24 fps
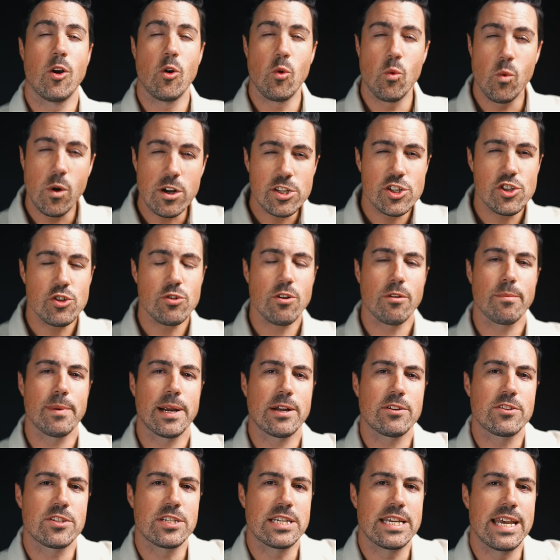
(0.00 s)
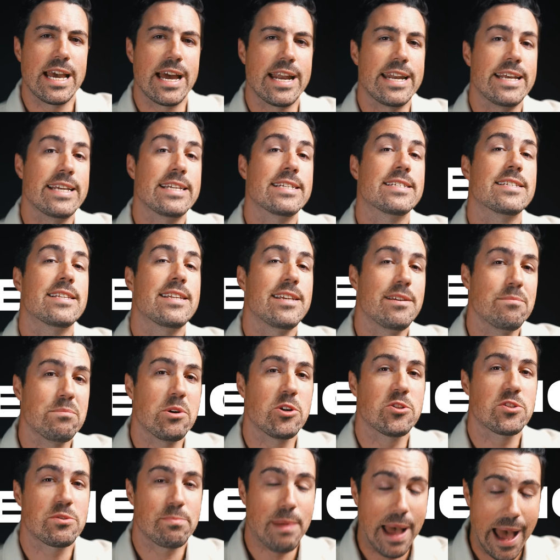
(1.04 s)
What you're about to get is the
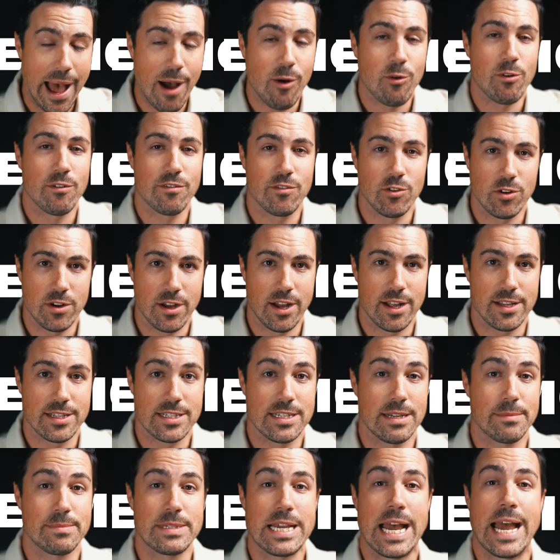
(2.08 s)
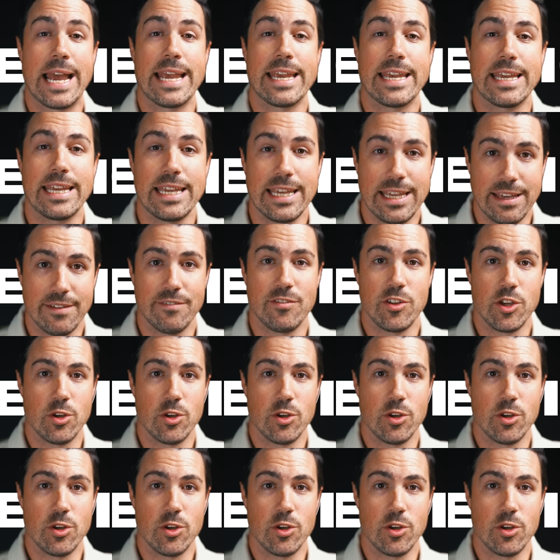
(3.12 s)
most powerful concept I can give